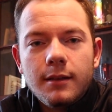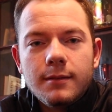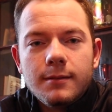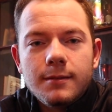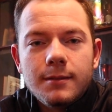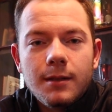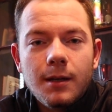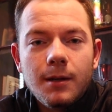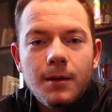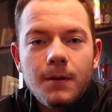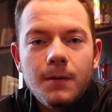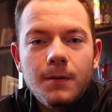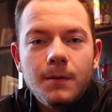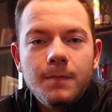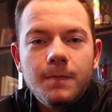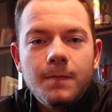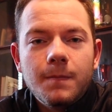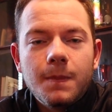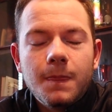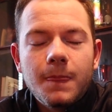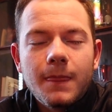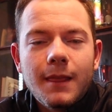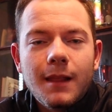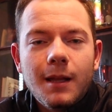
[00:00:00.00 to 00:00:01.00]
So,
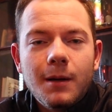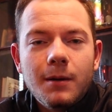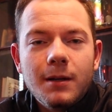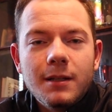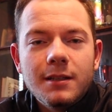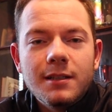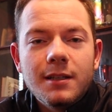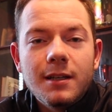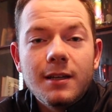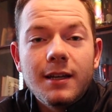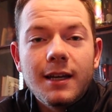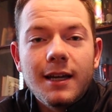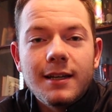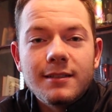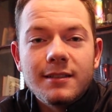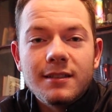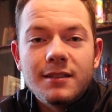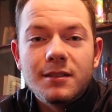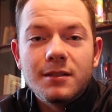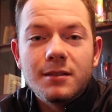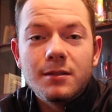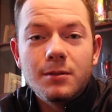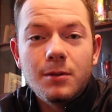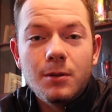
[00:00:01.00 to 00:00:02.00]
I want to tell you guys a
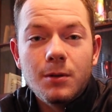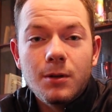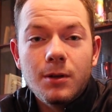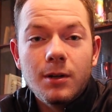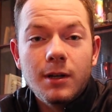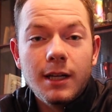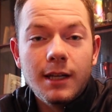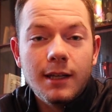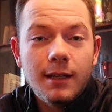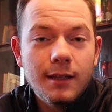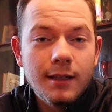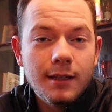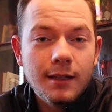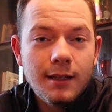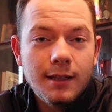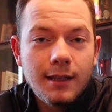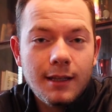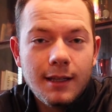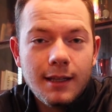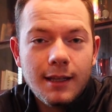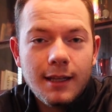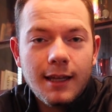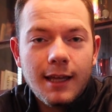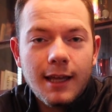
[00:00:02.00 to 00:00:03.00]
story,
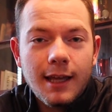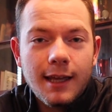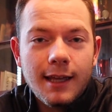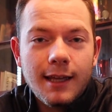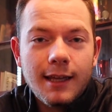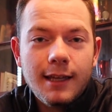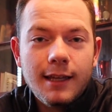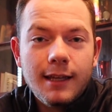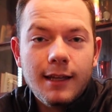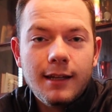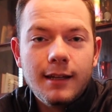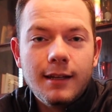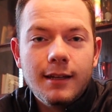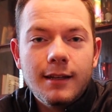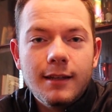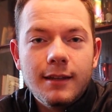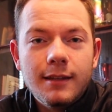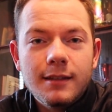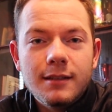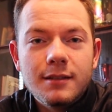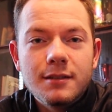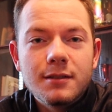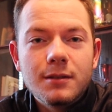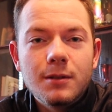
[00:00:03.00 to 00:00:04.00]
and
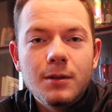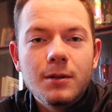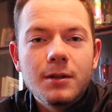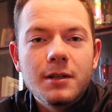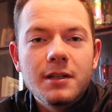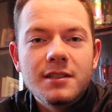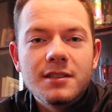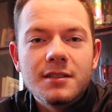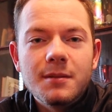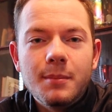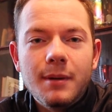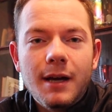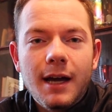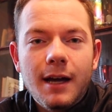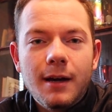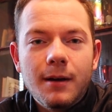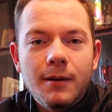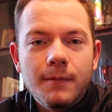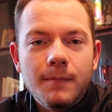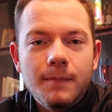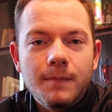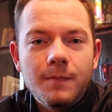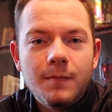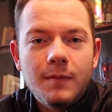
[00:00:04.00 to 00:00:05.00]
the story is
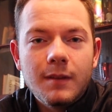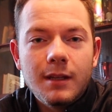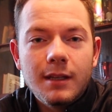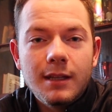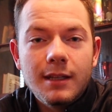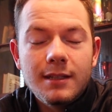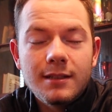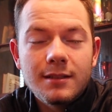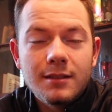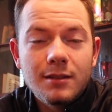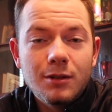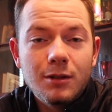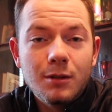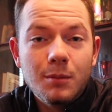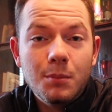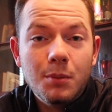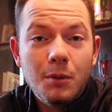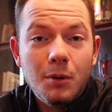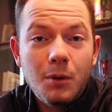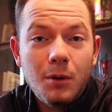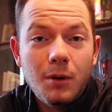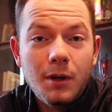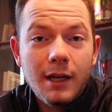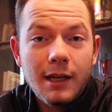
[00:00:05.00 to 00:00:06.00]
about this little
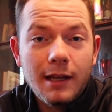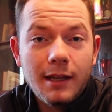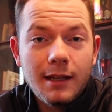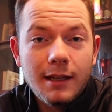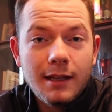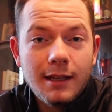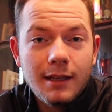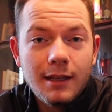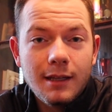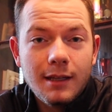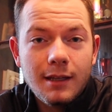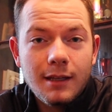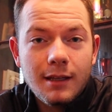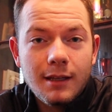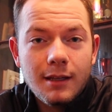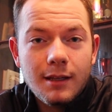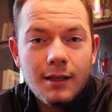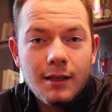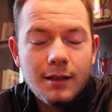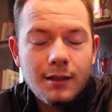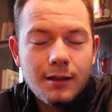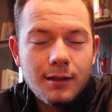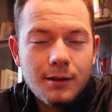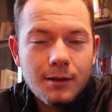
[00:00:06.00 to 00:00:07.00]
boy
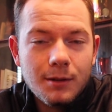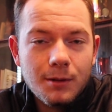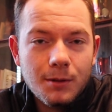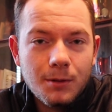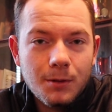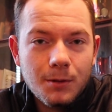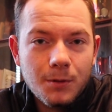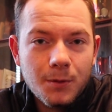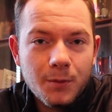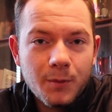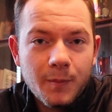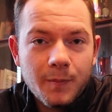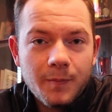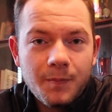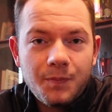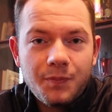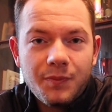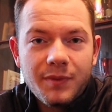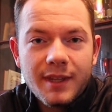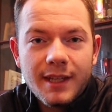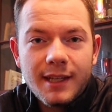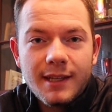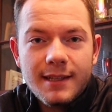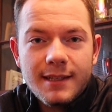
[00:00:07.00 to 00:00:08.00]
who
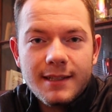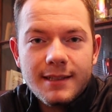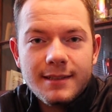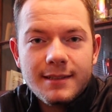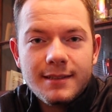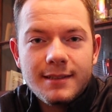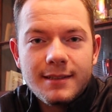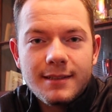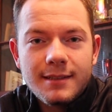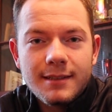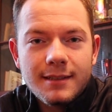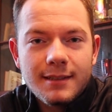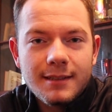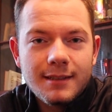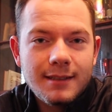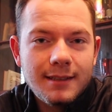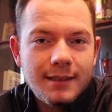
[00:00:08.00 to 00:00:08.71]
he's